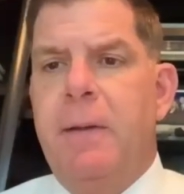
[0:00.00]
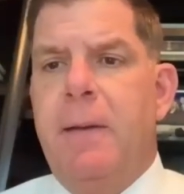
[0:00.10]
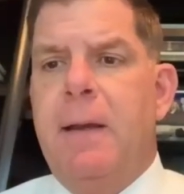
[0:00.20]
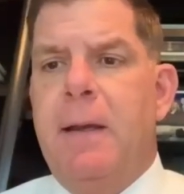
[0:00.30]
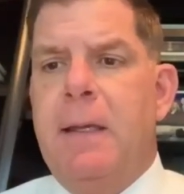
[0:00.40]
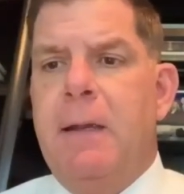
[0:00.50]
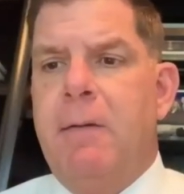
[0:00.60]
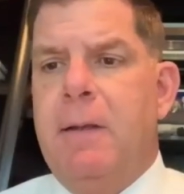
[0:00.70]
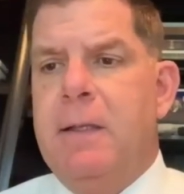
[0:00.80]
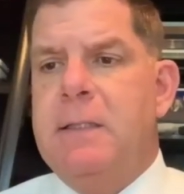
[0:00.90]
here
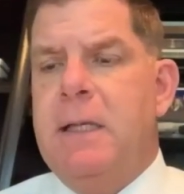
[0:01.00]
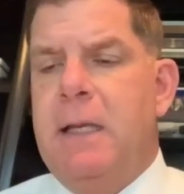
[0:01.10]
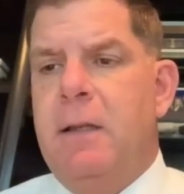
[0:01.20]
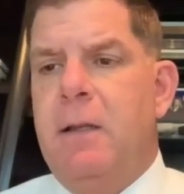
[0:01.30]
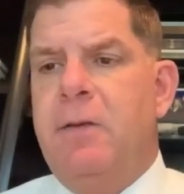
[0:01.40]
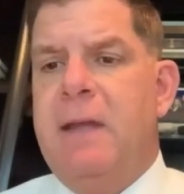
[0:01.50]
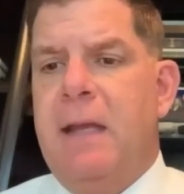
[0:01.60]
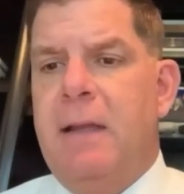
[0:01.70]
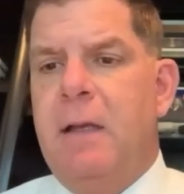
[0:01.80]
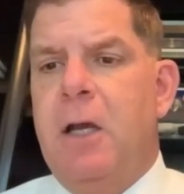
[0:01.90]
in the city, in the state, in
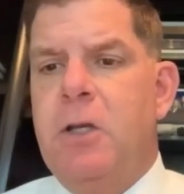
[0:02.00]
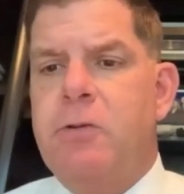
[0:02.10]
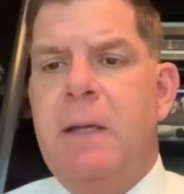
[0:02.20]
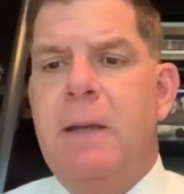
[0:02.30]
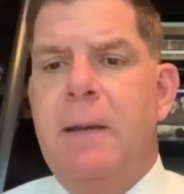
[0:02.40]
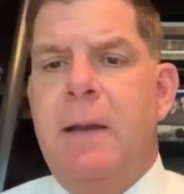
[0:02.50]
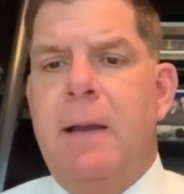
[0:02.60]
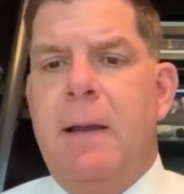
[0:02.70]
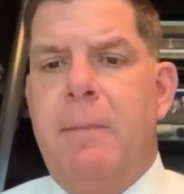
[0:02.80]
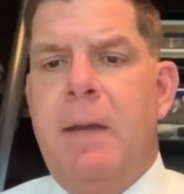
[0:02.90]
the country.
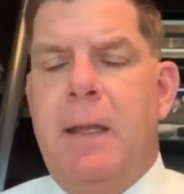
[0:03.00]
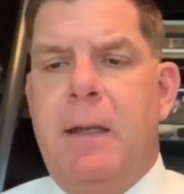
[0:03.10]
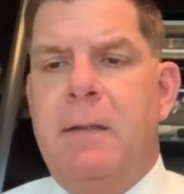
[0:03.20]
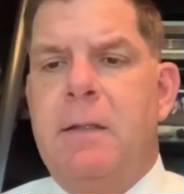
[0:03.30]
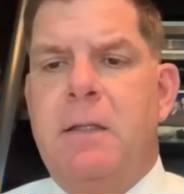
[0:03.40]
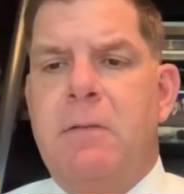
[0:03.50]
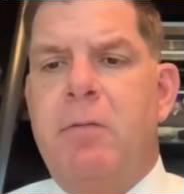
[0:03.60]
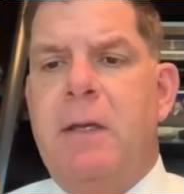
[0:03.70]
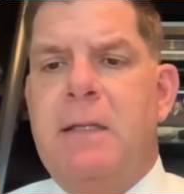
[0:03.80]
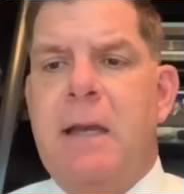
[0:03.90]
And it's a
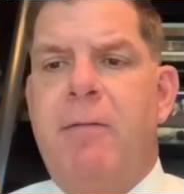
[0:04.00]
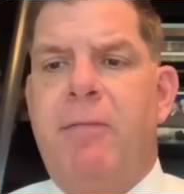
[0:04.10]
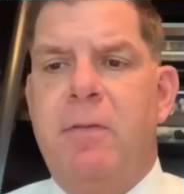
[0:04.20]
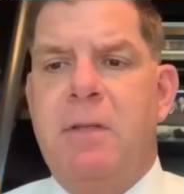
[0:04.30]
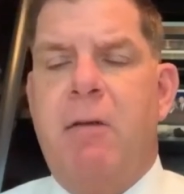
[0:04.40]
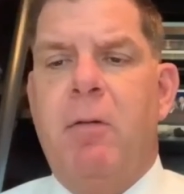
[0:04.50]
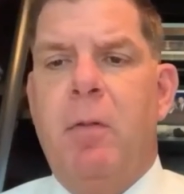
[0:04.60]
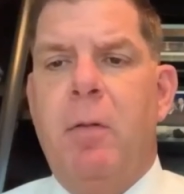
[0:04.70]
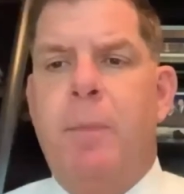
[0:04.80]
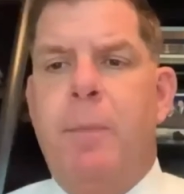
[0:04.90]
really tough,
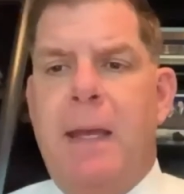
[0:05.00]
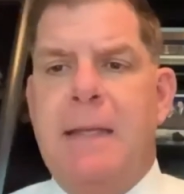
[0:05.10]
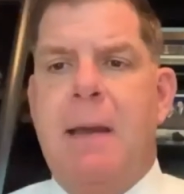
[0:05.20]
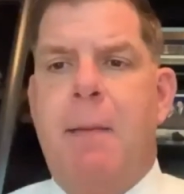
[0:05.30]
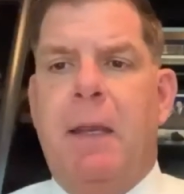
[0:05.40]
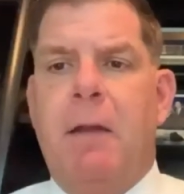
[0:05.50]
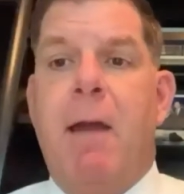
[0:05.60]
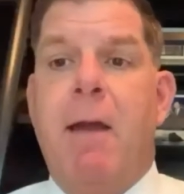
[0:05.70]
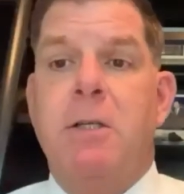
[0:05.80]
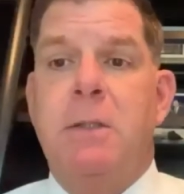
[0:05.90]
terrible pandemic and
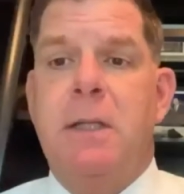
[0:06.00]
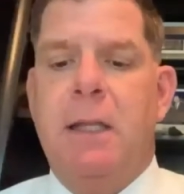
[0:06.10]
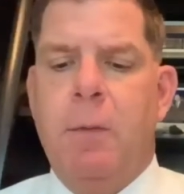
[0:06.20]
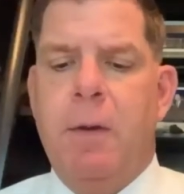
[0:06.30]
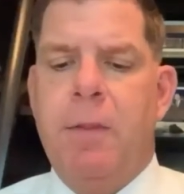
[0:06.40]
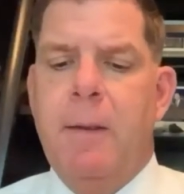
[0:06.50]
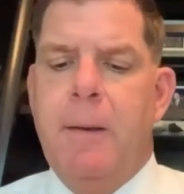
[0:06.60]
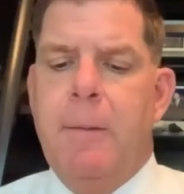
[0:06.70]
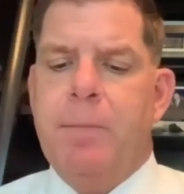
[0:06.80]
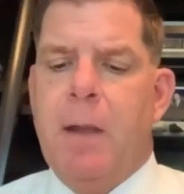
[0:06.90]
virus we're dealing with.
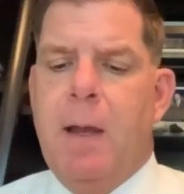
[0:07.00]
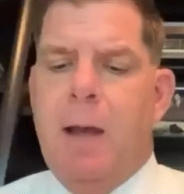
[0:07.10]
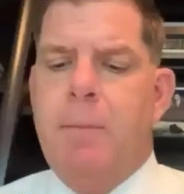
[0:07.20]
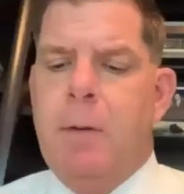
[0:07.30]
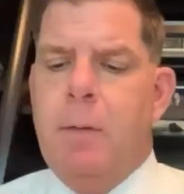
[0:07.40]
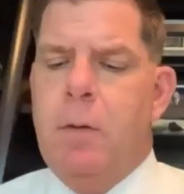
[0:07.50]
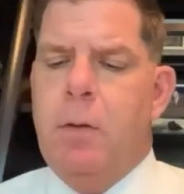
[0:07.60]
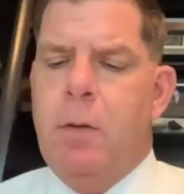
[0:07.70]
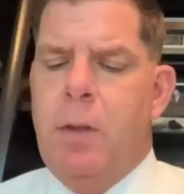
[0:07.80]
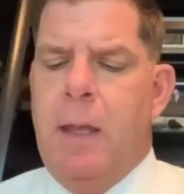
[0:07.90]

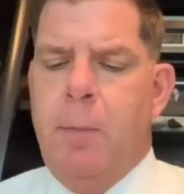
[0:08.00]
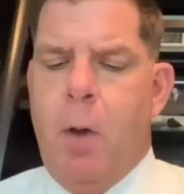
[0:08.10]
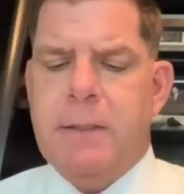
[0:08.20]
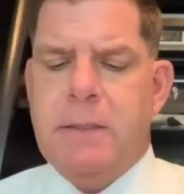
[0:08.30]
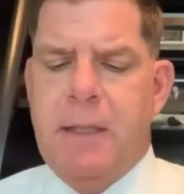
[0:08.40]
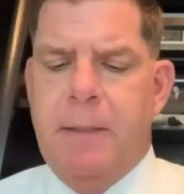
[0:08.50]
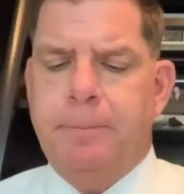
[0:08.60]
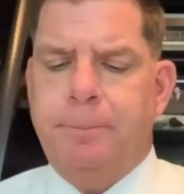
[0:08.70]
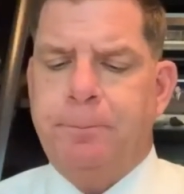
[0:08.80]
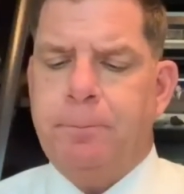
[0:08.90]
In Boston,
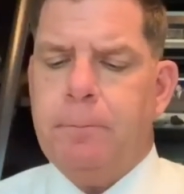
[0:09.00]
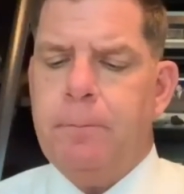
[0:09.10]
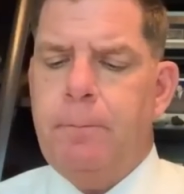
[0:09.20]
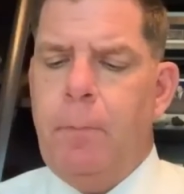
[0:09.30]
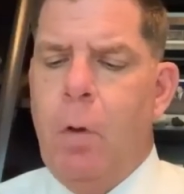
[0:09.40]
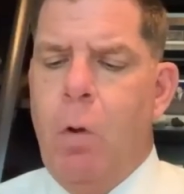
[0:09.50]
over